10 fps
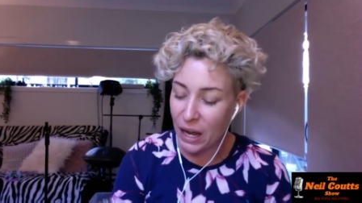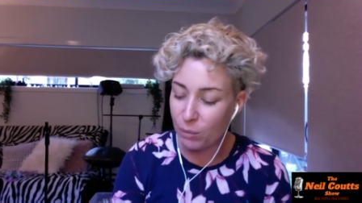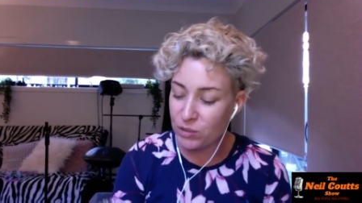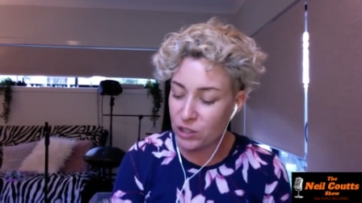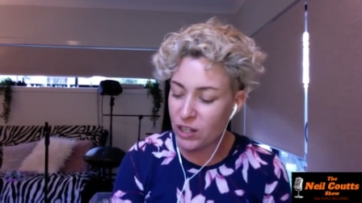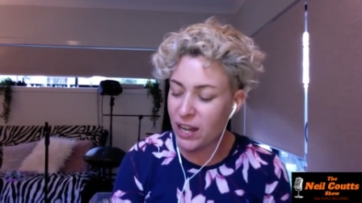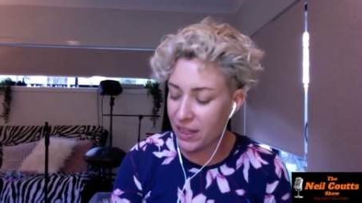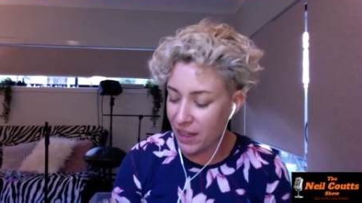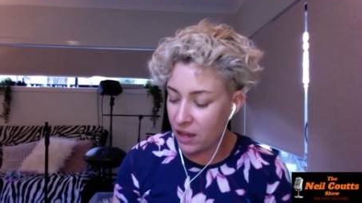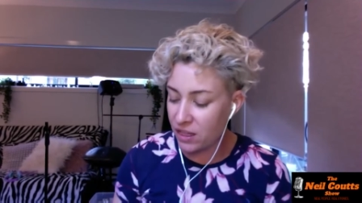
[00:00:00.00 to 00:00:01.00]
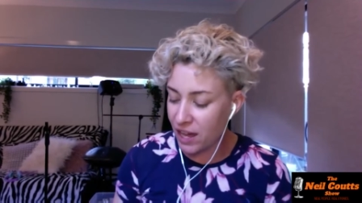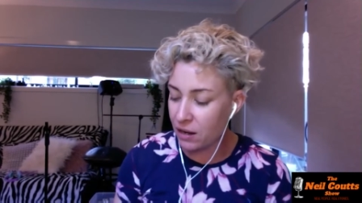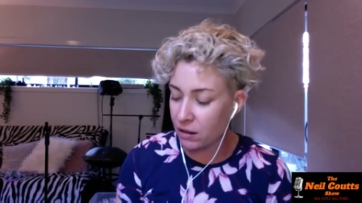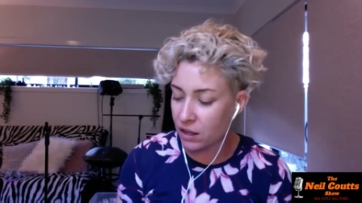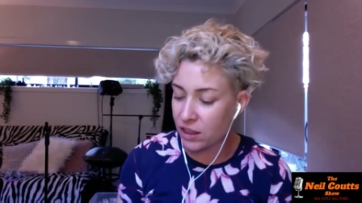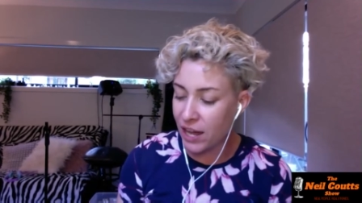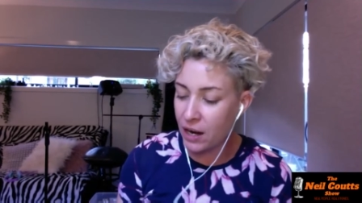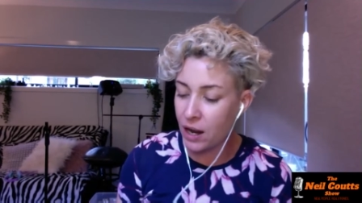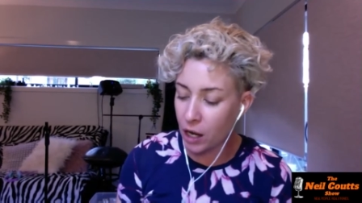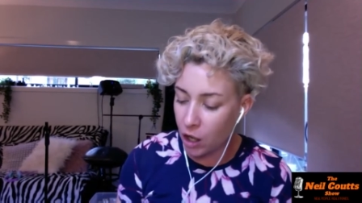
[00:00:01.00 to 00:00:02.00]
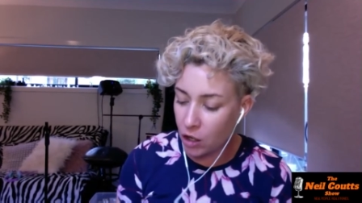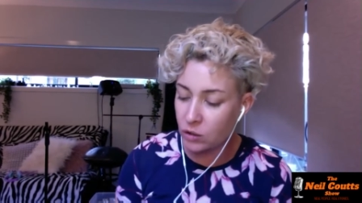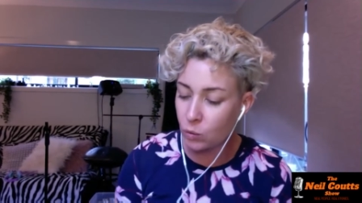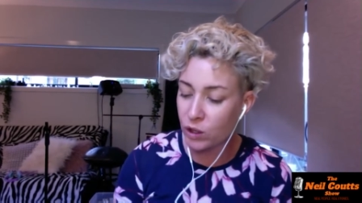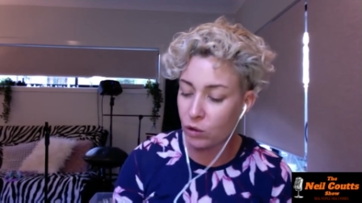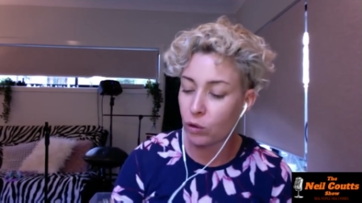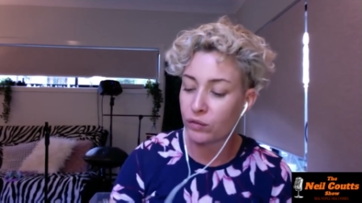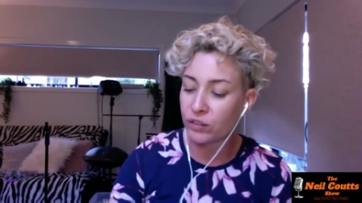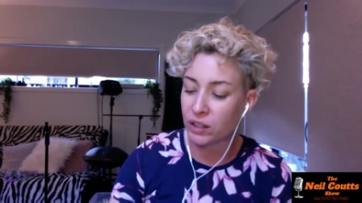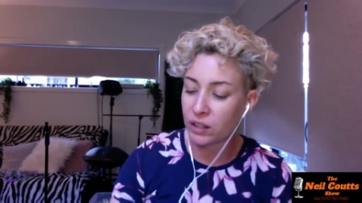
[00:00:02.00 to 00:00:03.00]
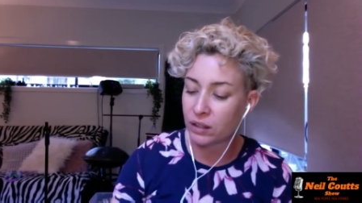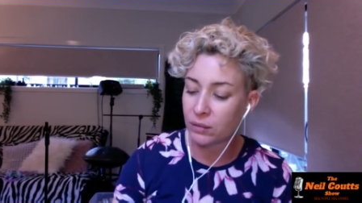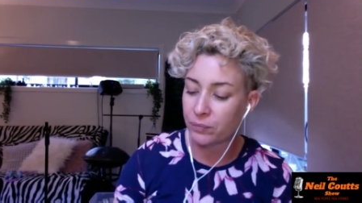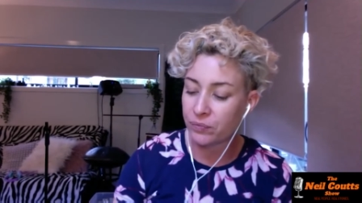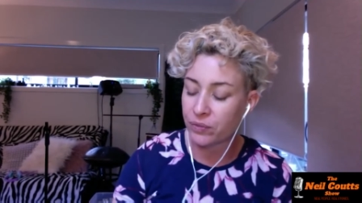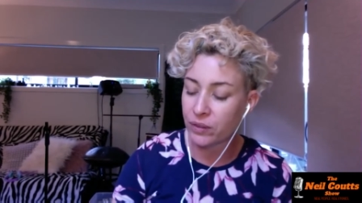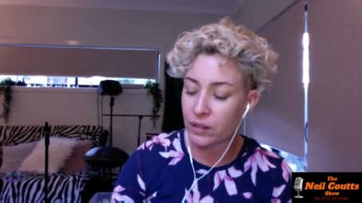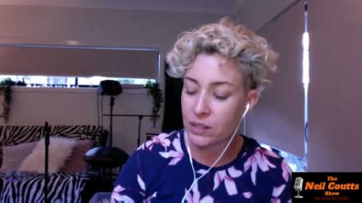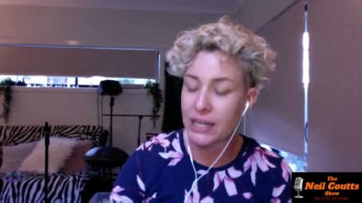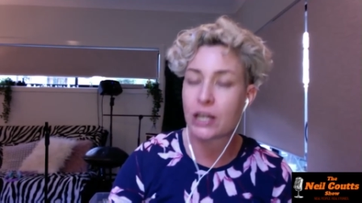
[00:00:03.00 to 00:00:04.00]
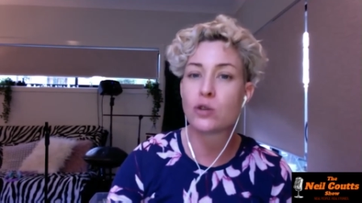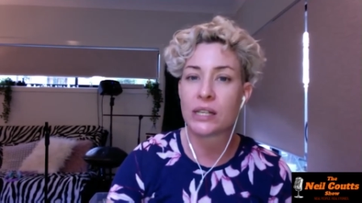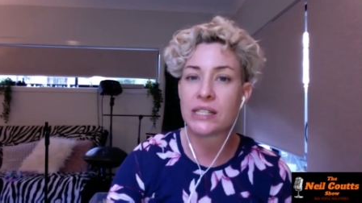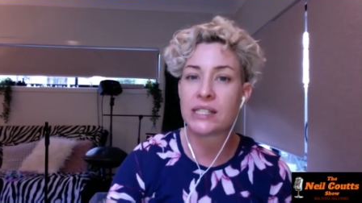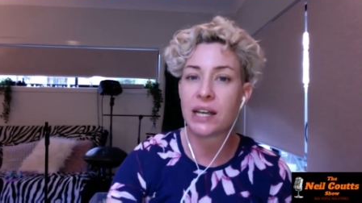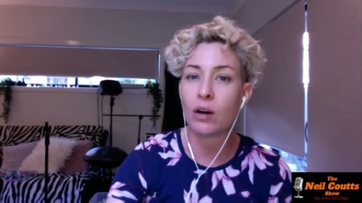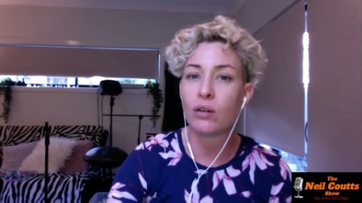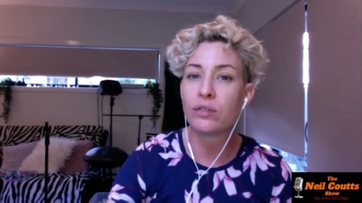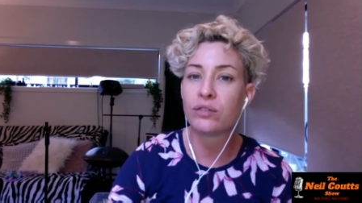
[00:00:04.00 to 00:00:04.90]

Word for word: Um, so, yeah, that, that, that along with all of the schedule itself,